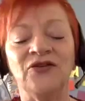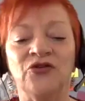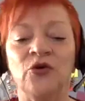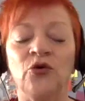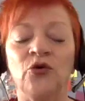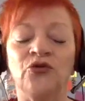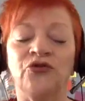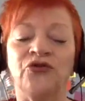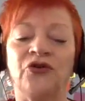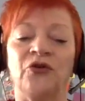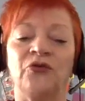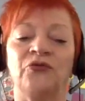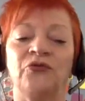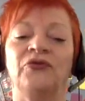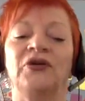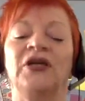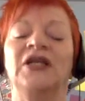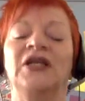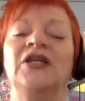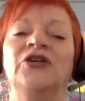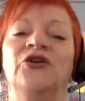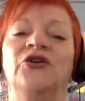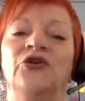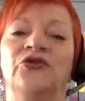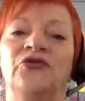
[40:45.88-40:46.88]
also
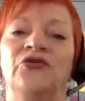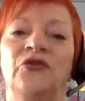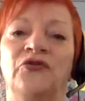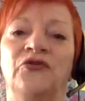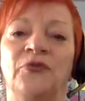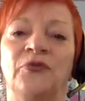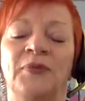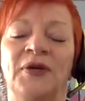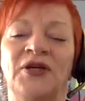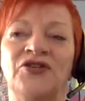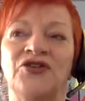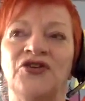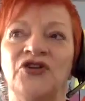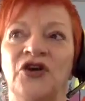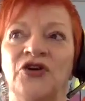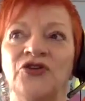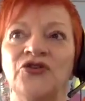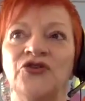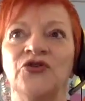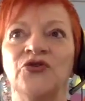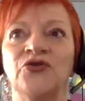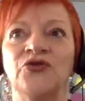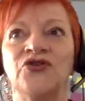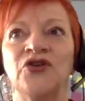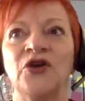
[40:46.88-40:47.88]
really useful for me to know
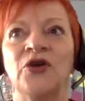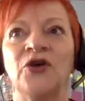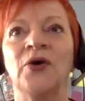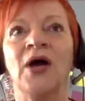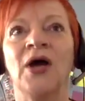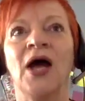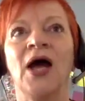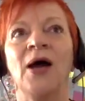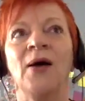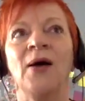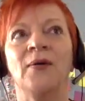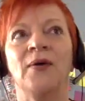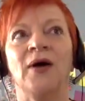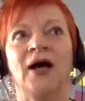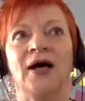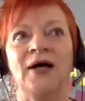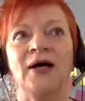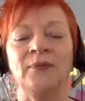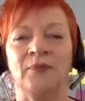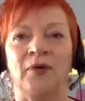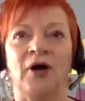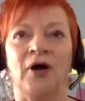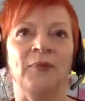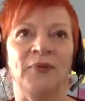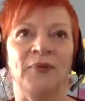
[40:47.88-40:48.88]
too. So,
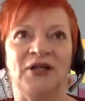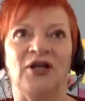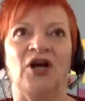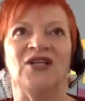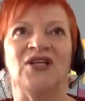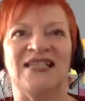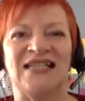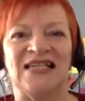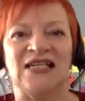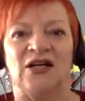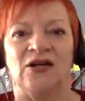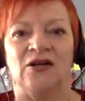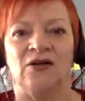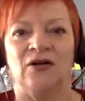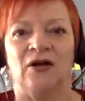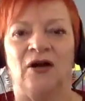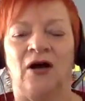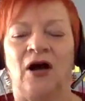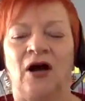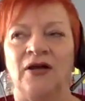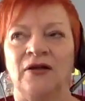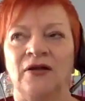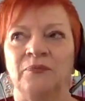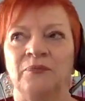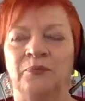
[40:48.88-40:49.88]
I mean,
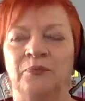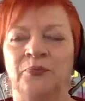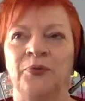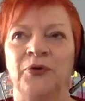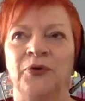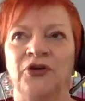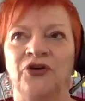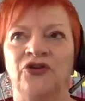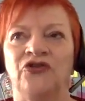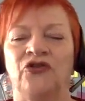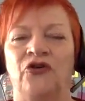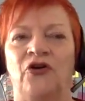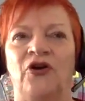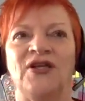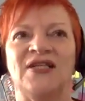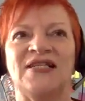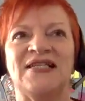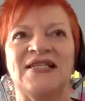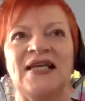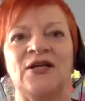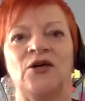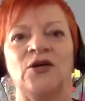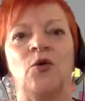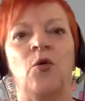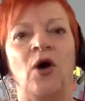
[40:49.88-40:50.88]
I'm pretty sure I
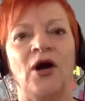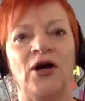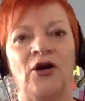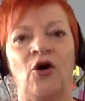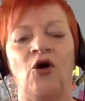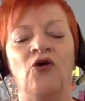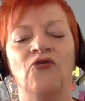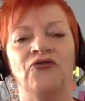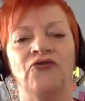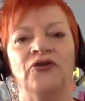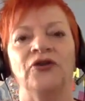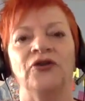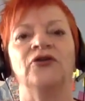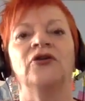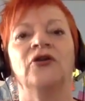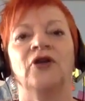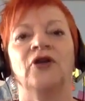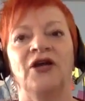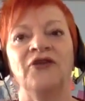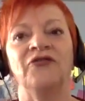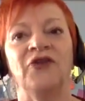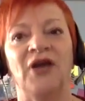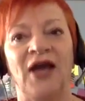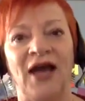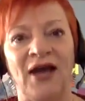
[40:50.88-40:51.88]
said quite often, you know,
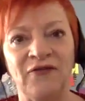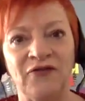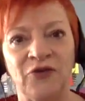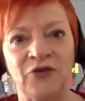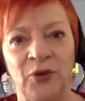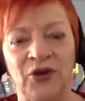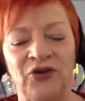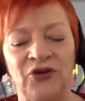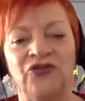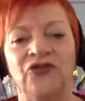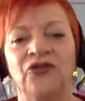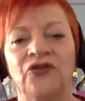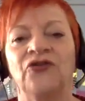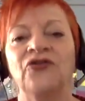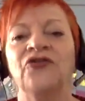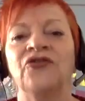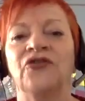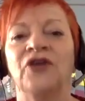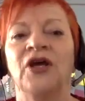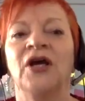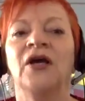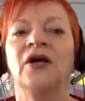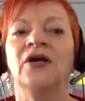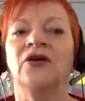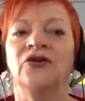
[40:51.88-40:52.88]
if you have questions,
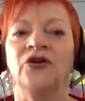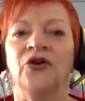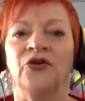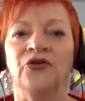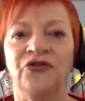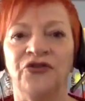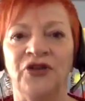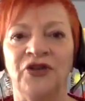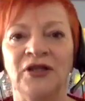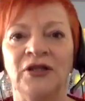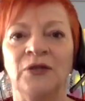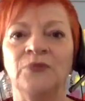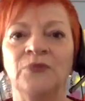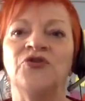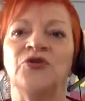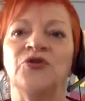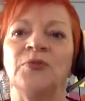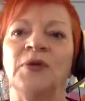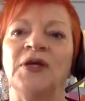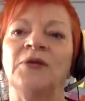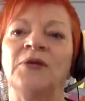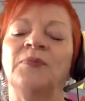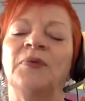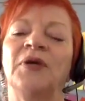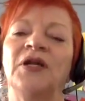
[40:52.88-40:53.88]
you know, send them to
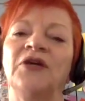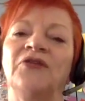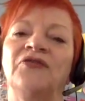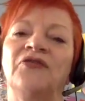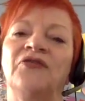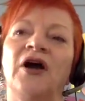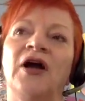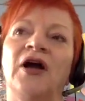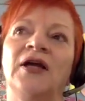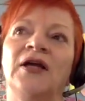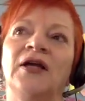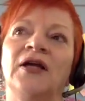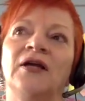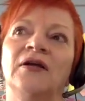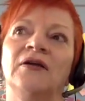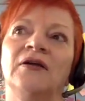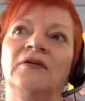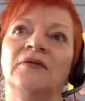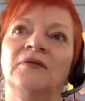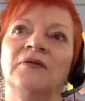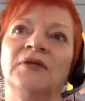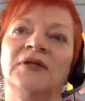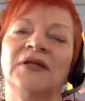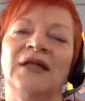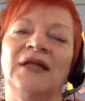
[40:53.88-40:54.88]
me. But if I
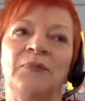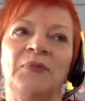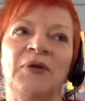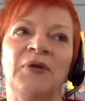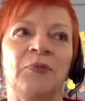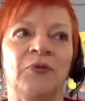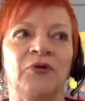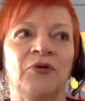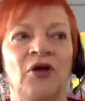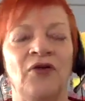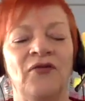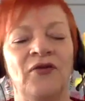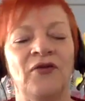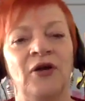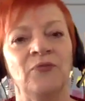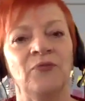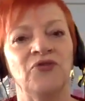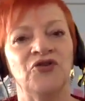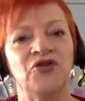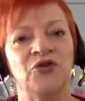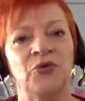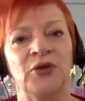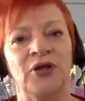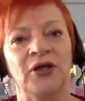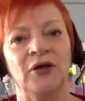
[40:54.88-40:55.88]
let people know that I'm
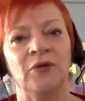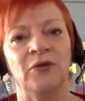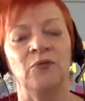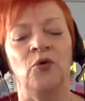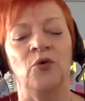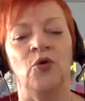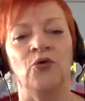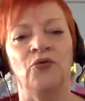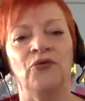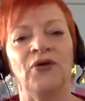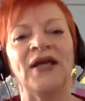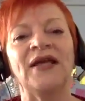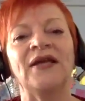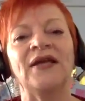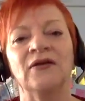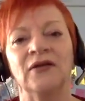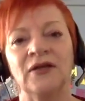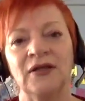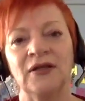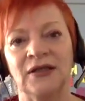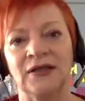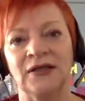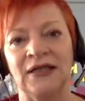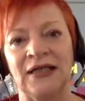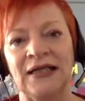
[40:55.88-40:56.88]
doing it more
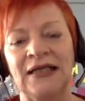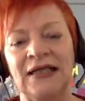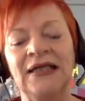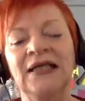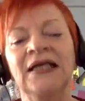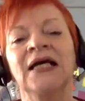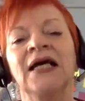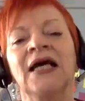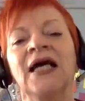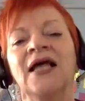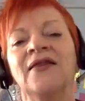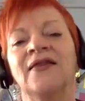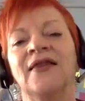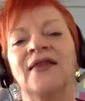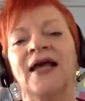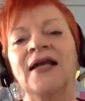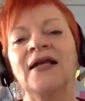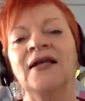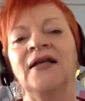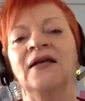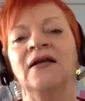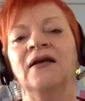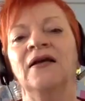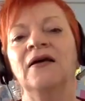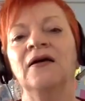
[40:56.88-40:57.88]
regularly,
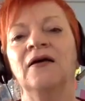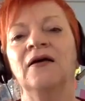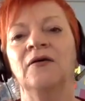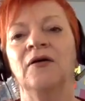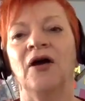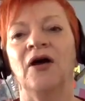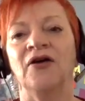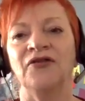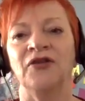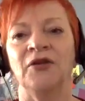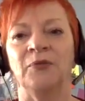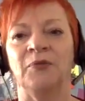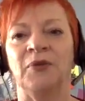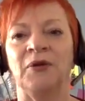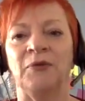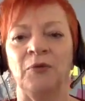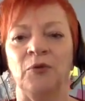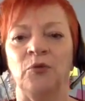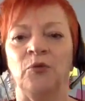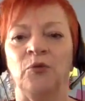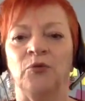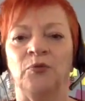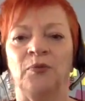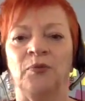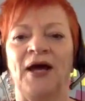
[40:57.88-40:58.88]
then I think
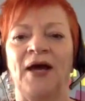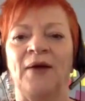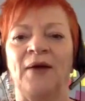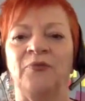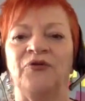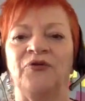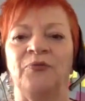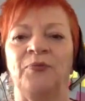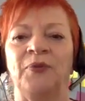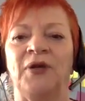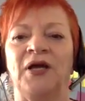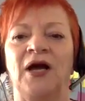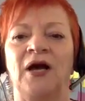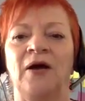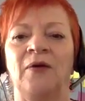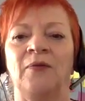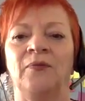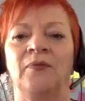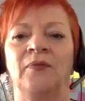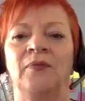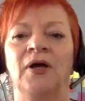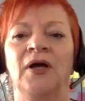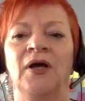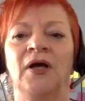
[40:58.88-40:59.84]
people would perhaps become